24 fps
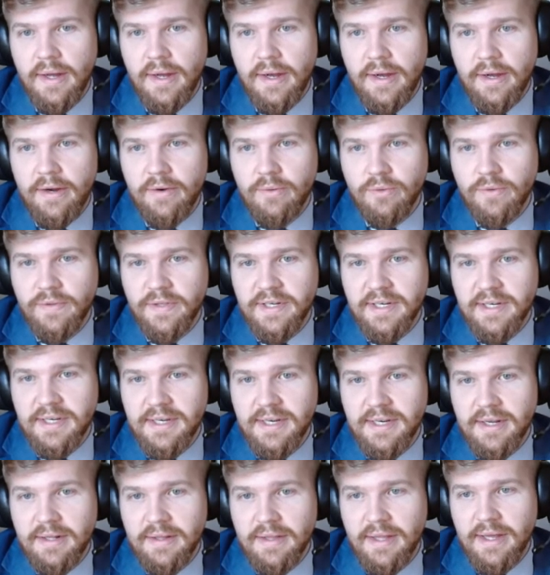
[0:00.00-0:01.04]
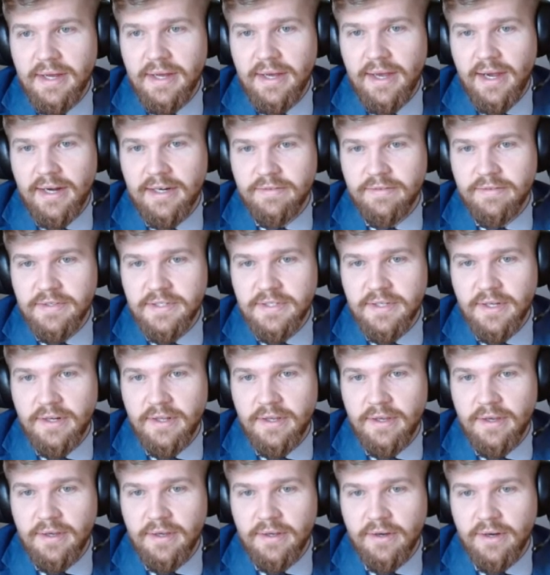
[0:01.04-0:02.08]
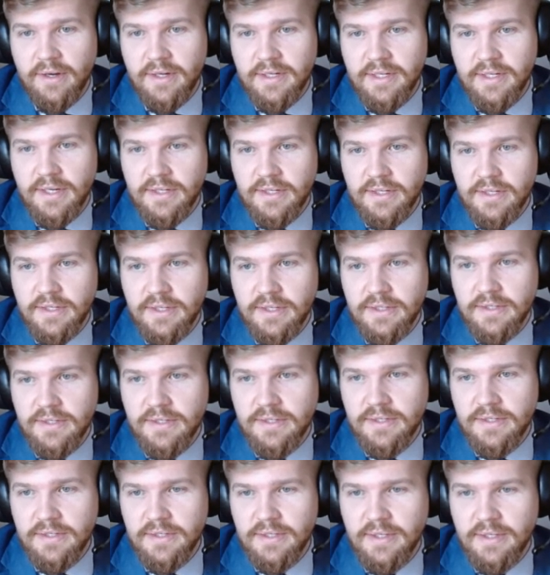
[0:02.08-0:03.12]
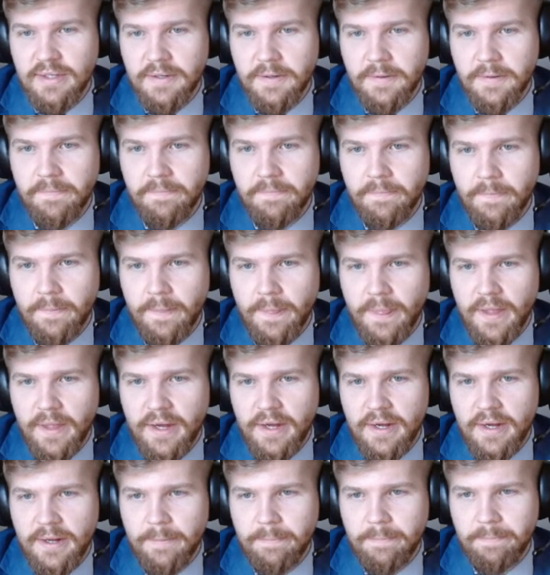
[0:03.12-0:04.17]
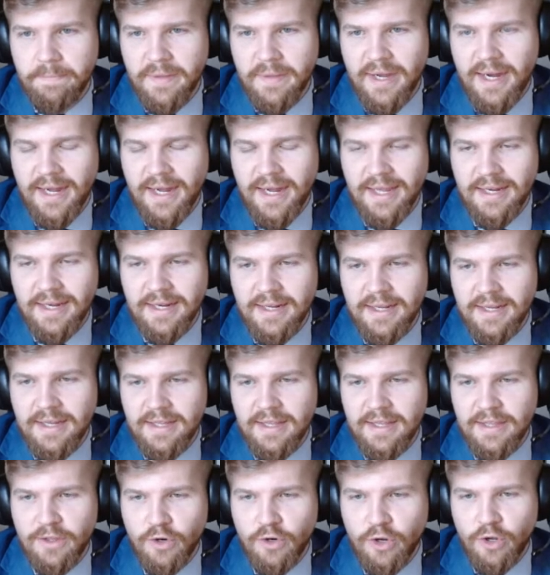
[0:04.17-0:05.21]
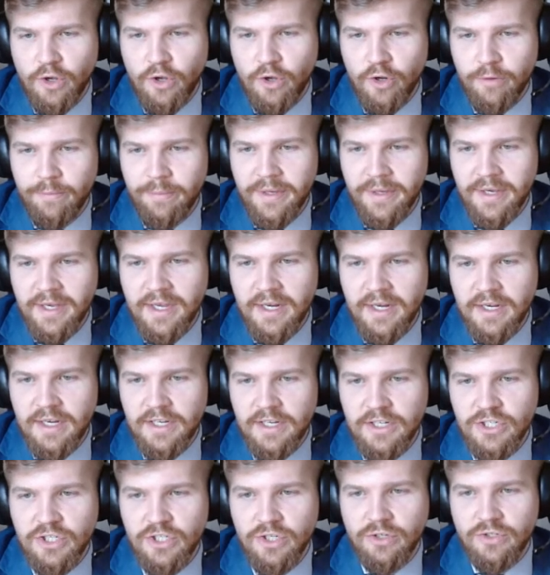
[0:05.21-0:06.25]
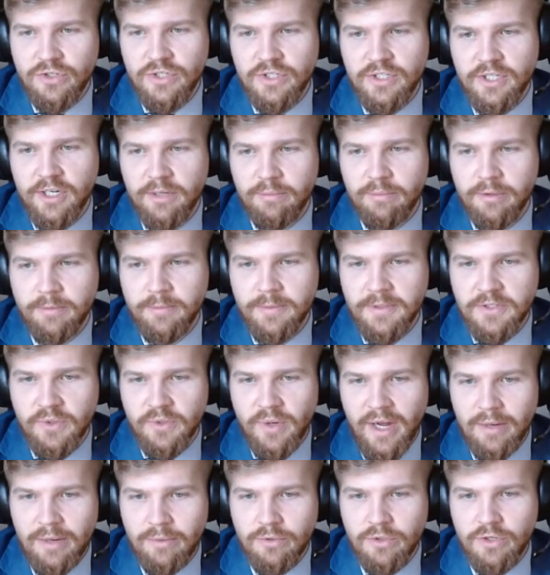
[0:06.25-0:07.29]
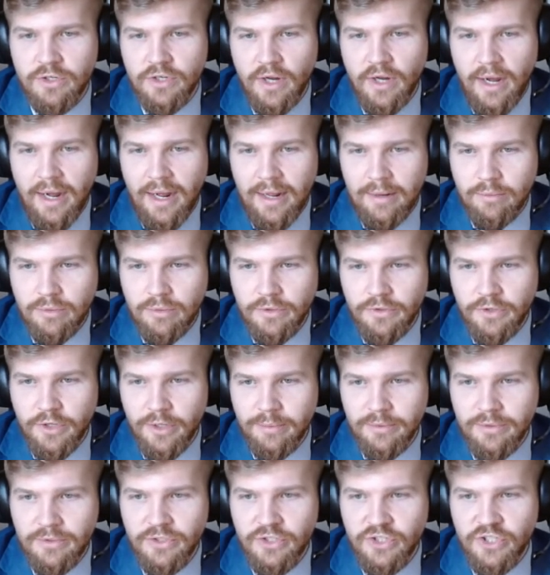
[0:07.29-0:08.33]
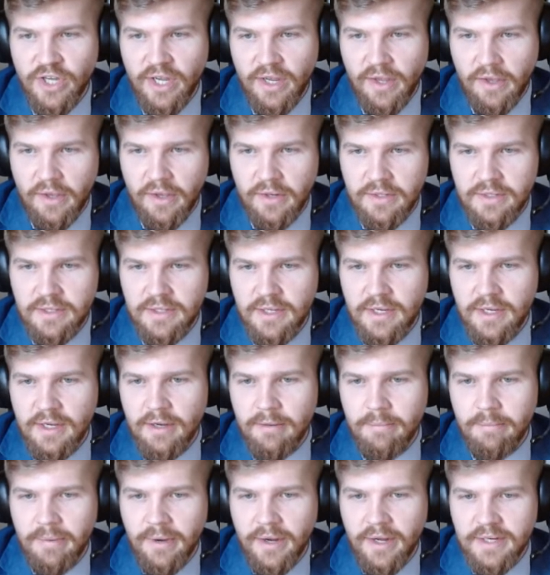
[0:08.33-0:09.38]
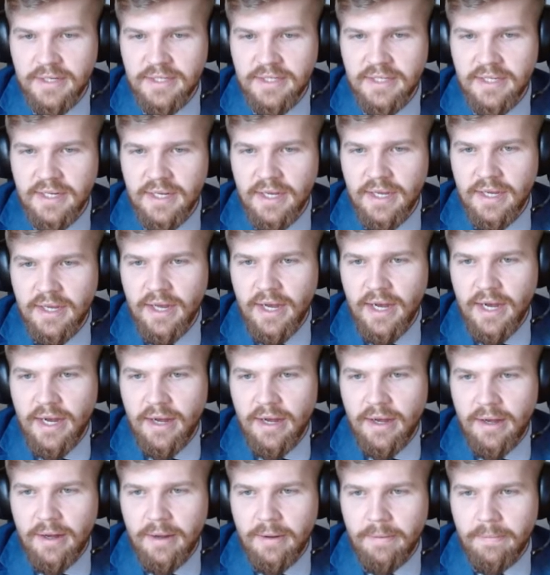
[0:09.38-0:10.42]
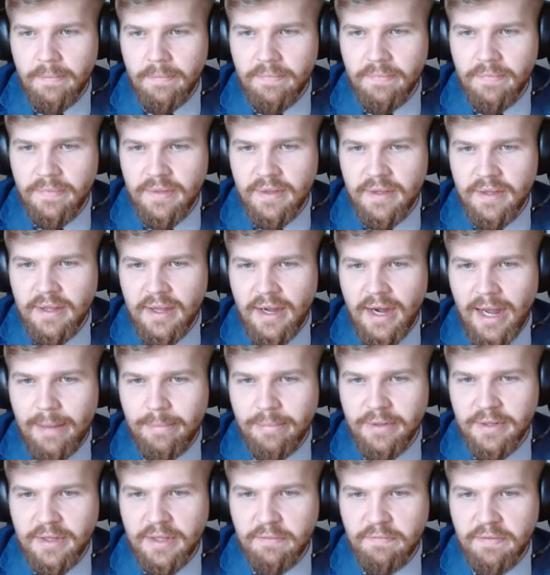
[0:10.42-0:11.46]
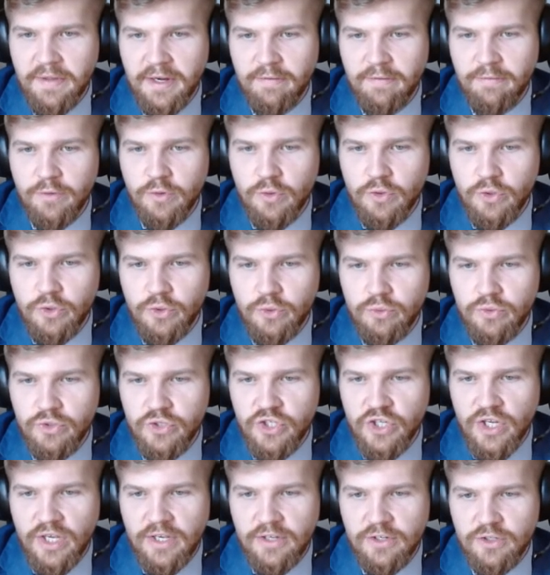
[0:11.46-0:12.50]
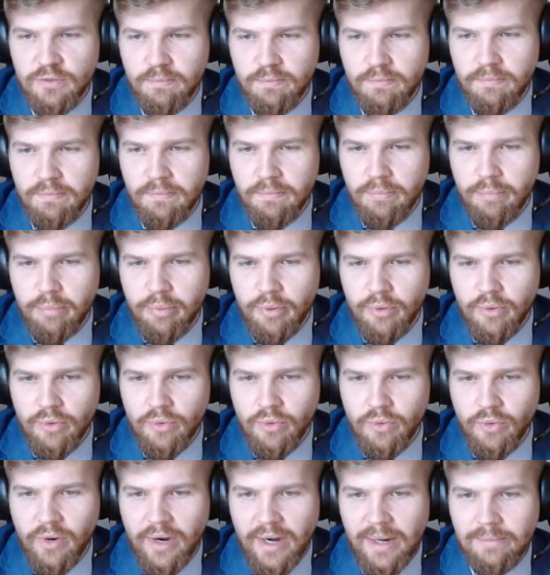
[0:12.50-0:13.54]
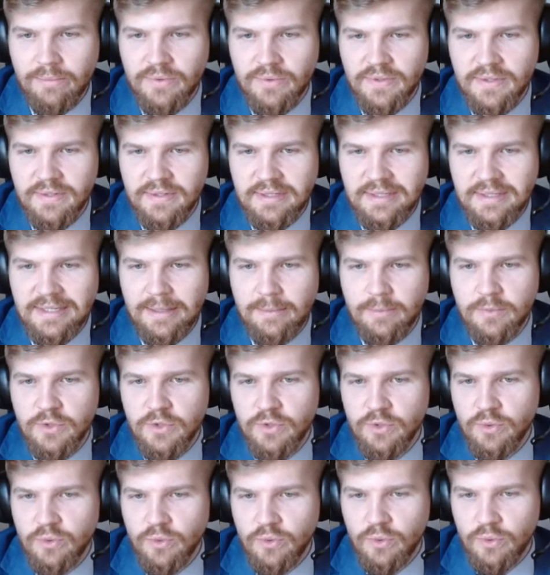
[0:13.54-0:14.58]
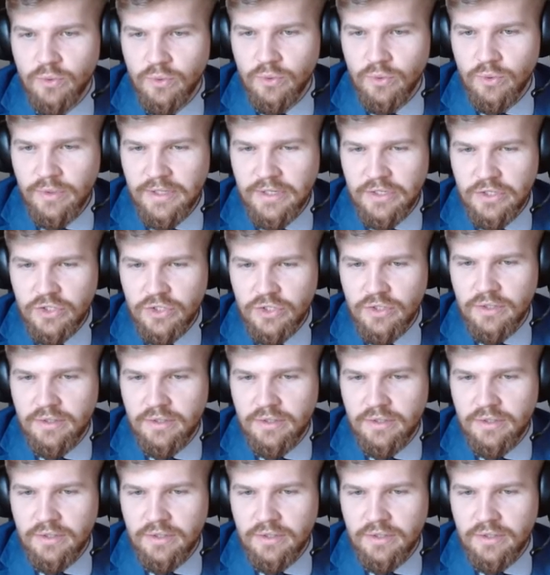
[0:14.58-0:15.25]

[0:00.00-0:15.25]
uh, enrolled DLR, actively studying, contact us. Um, I there could be a condition on your study permit, so I would I will double check it. But um, I believe that if you do change programs within the same school, it,